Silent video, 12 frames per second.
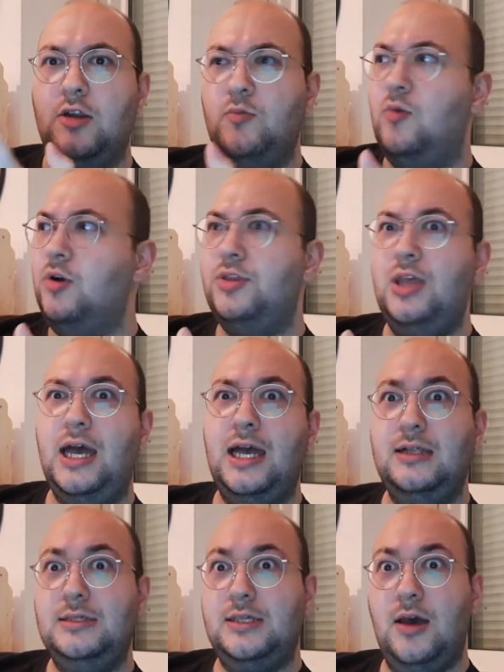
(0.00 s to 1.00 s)
what the
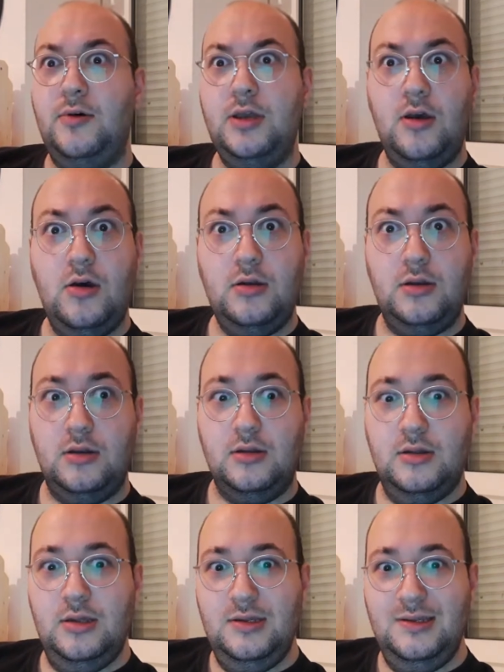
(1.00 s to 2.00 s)
hell's going on?
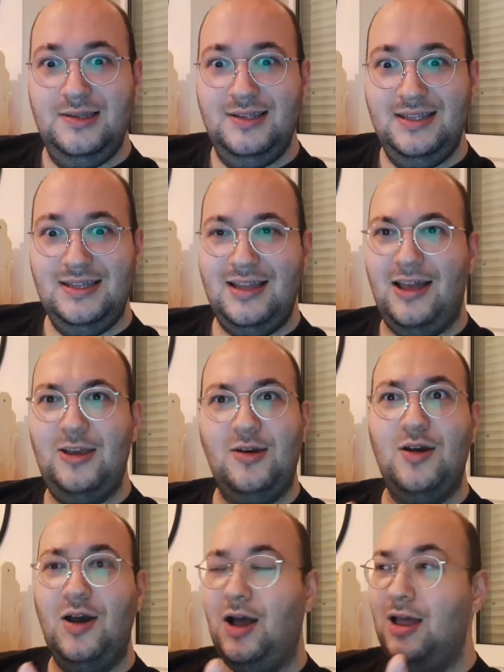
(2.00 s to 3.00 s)

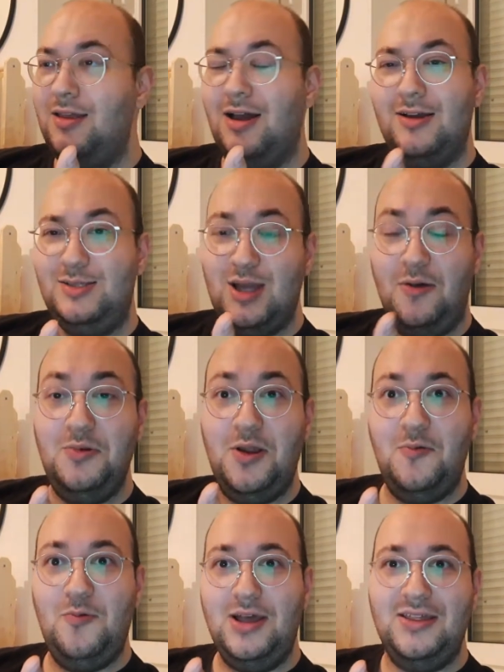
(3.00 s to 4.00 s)
I don't
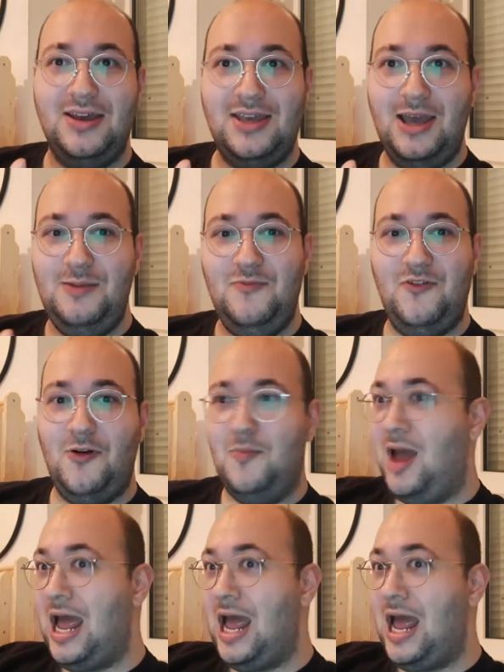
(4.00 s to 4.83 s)
know where that came from